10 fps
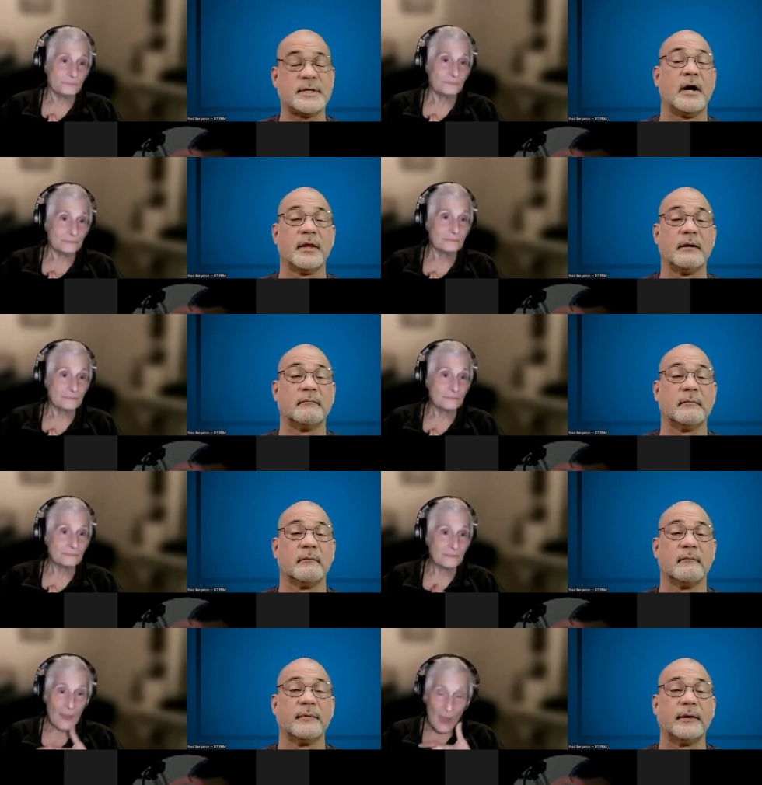Speaker 1: you tell them.
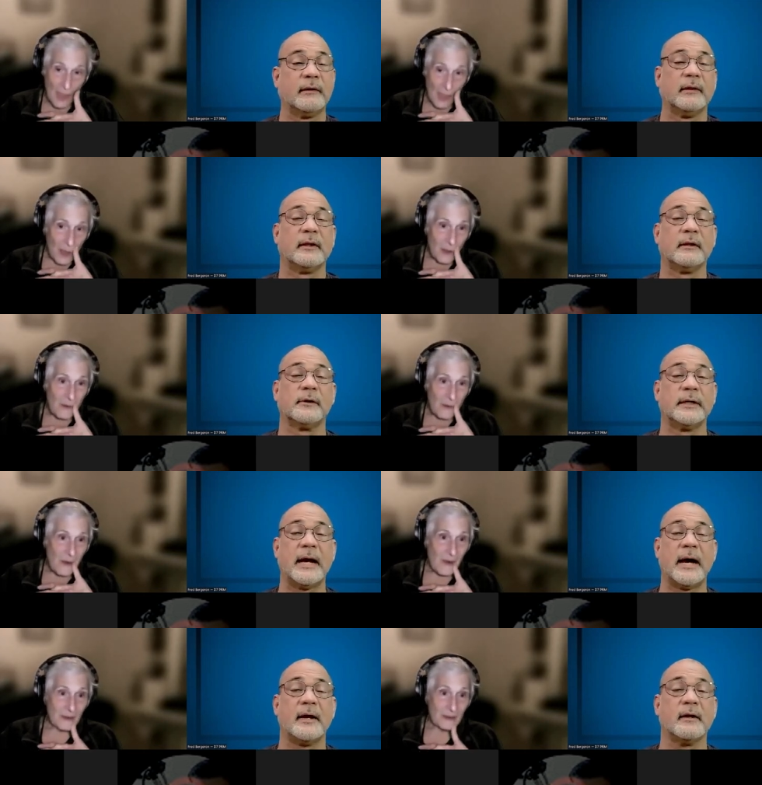They're literally
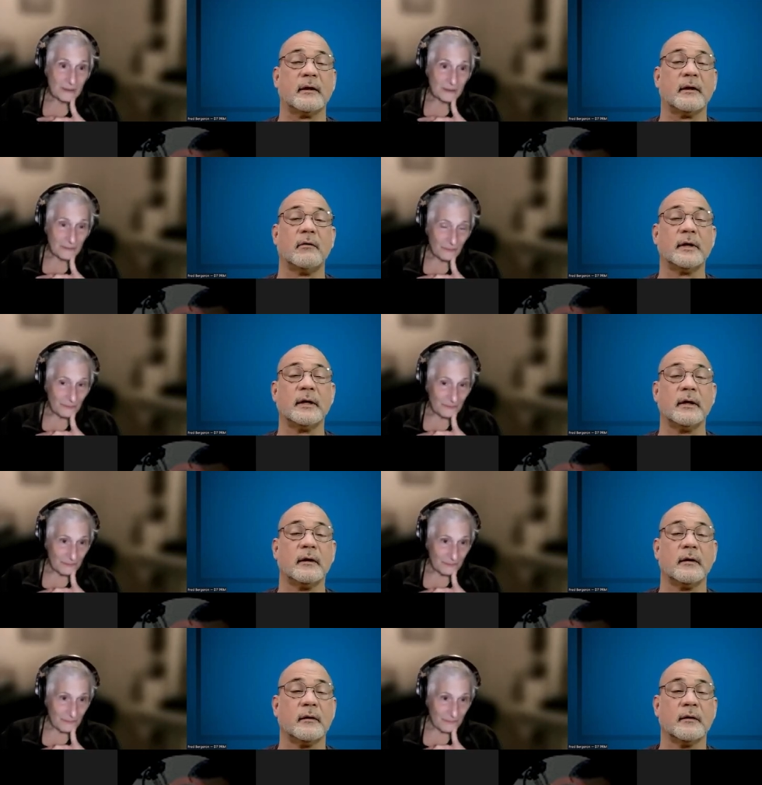not going
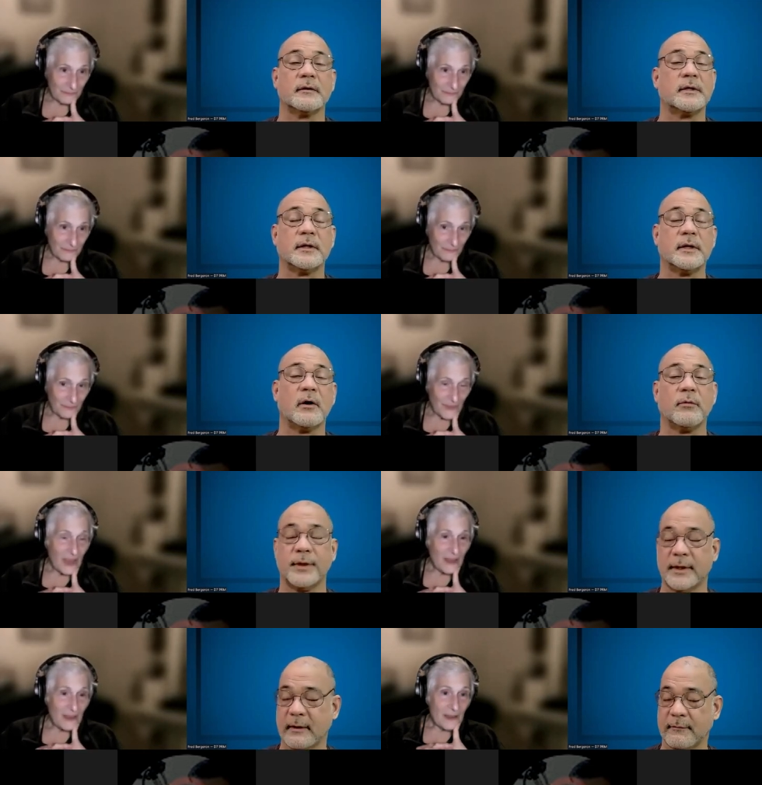to
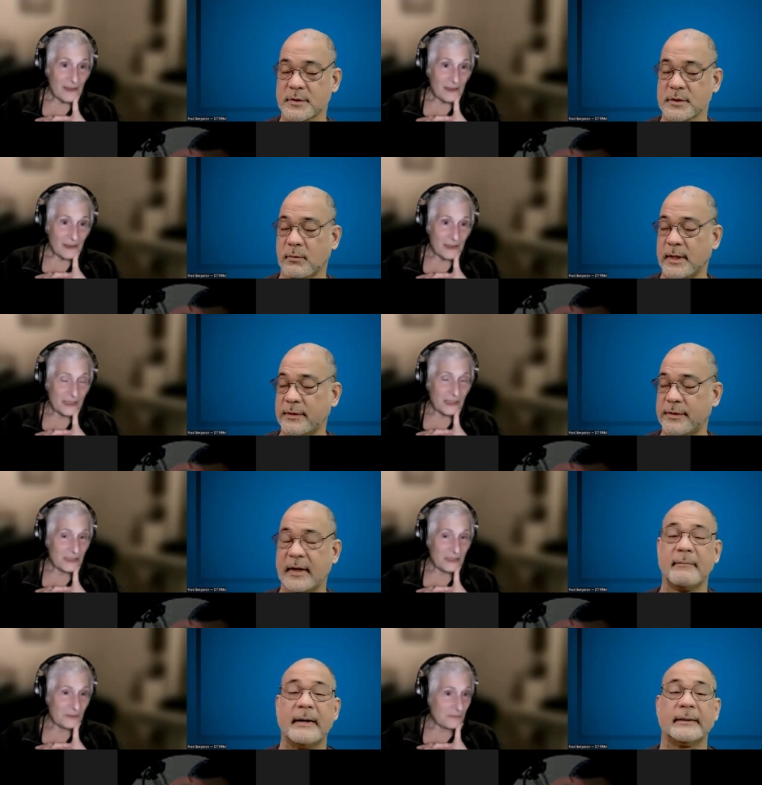know the difference. So, what do you yeah.
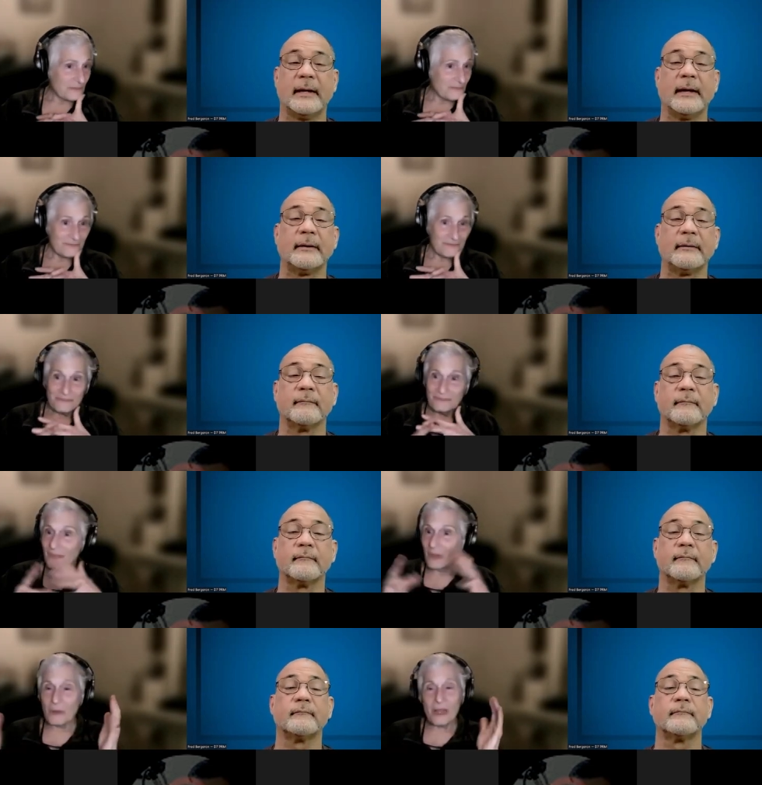think about that?
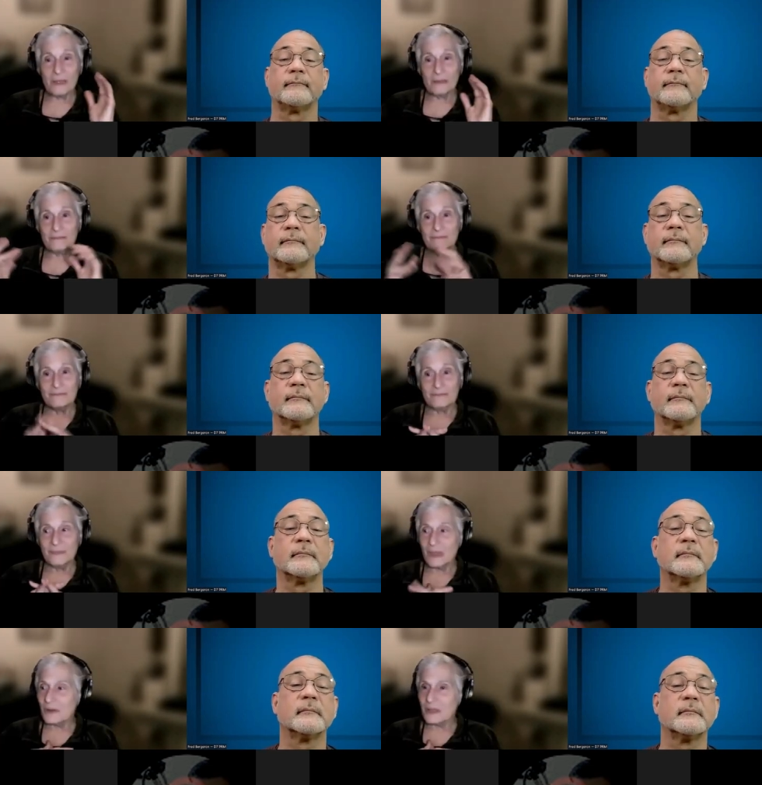
Speaker 2: Well,
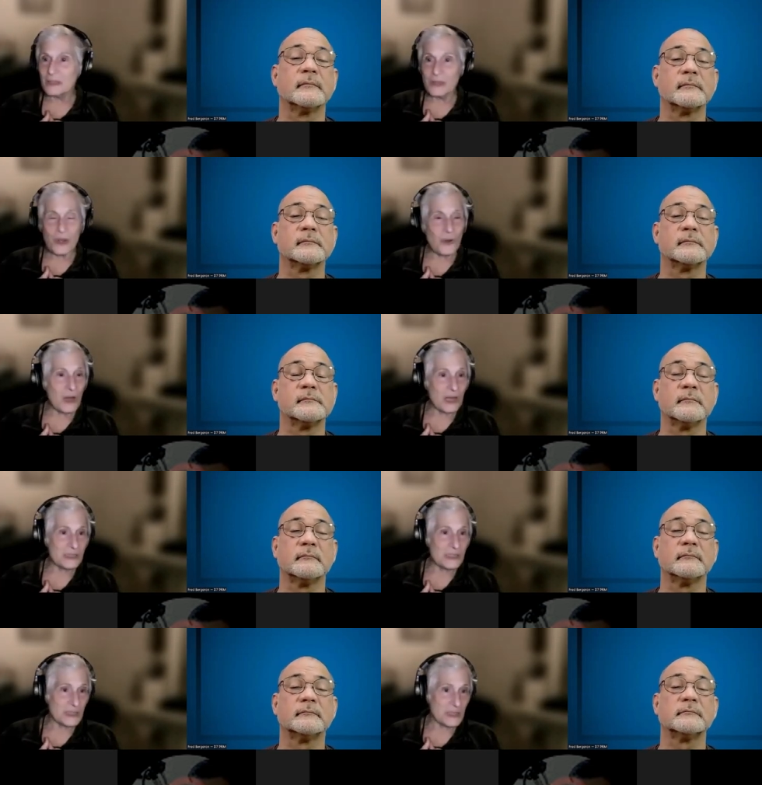you can go
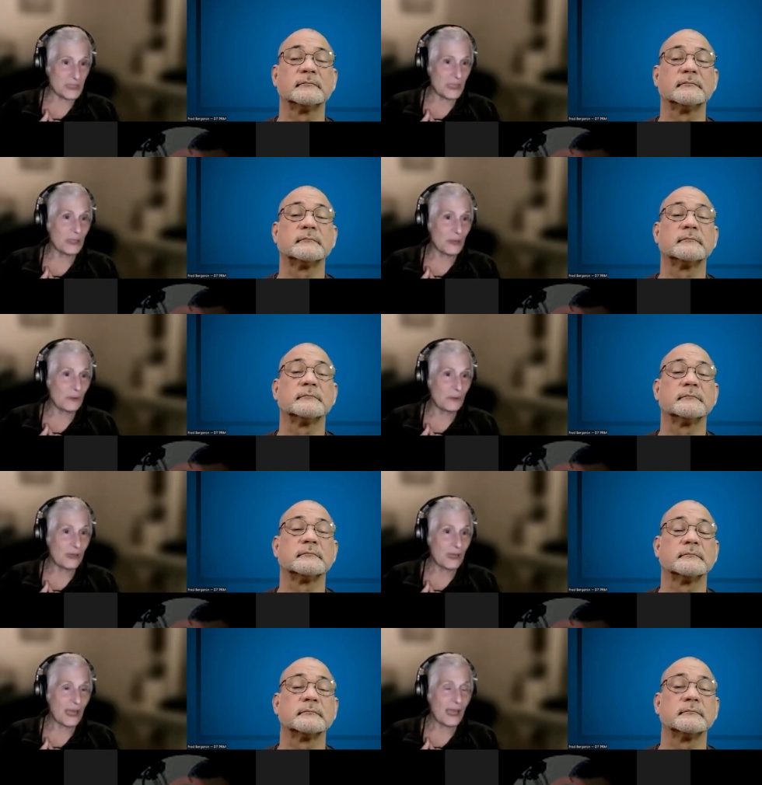on to Zillow
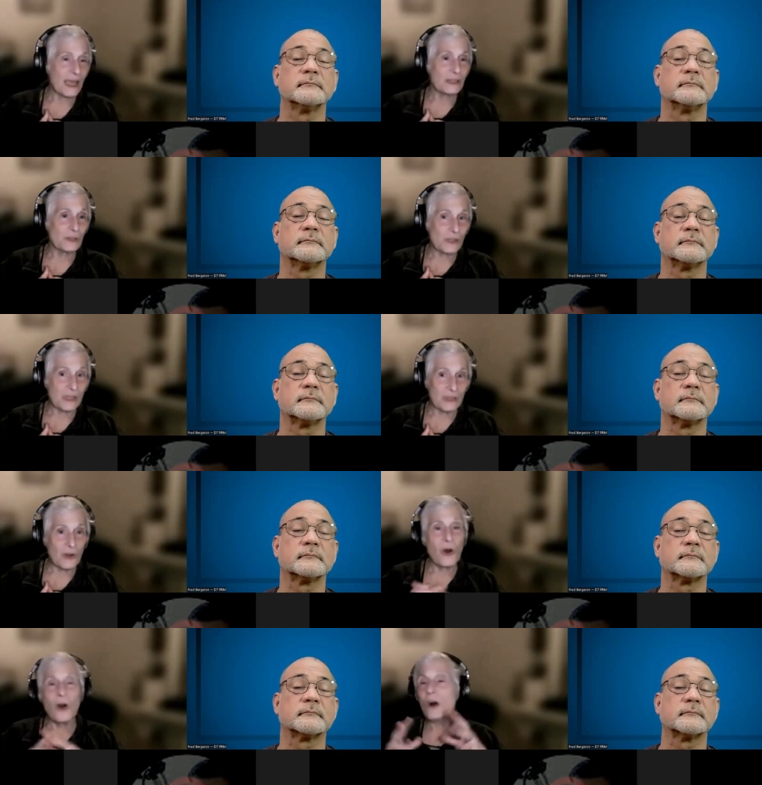and look
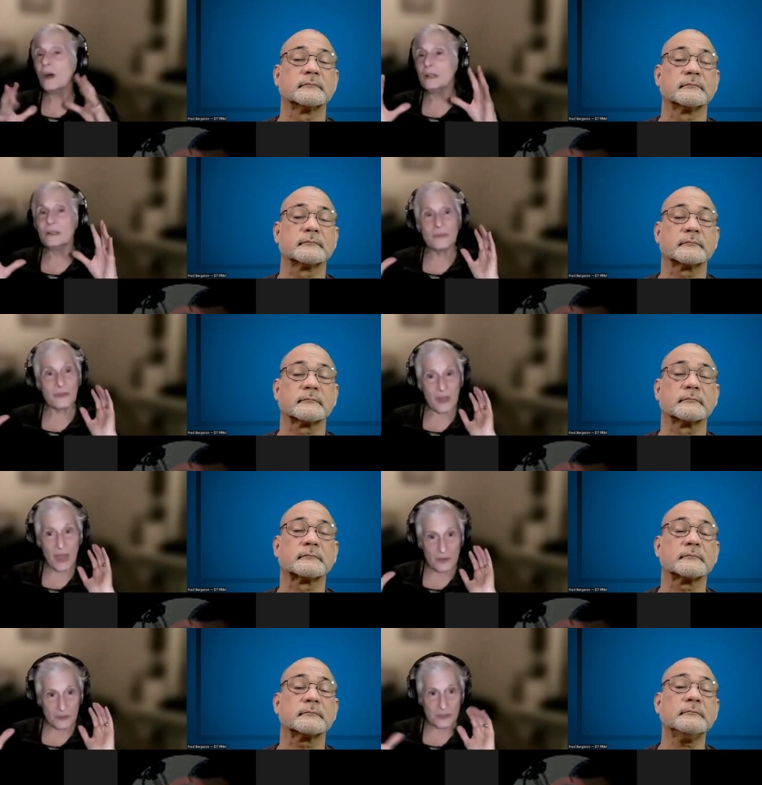at all of the
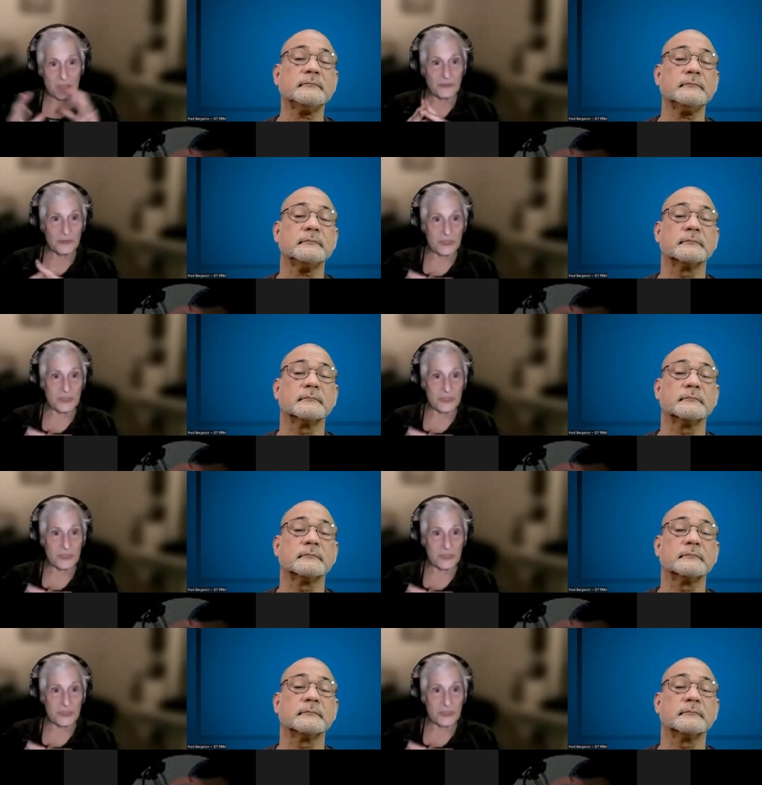houses for